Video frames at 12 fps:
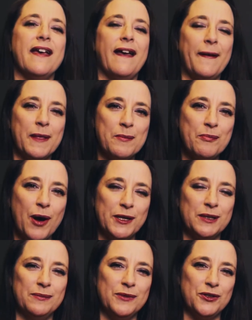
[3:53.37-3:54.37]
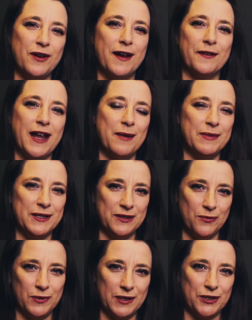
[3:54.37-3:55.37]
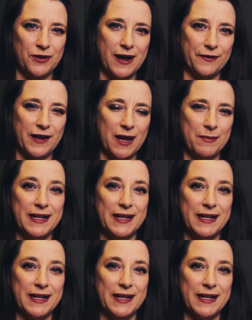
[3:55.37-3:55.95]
and the bottom trigram is the water trigram.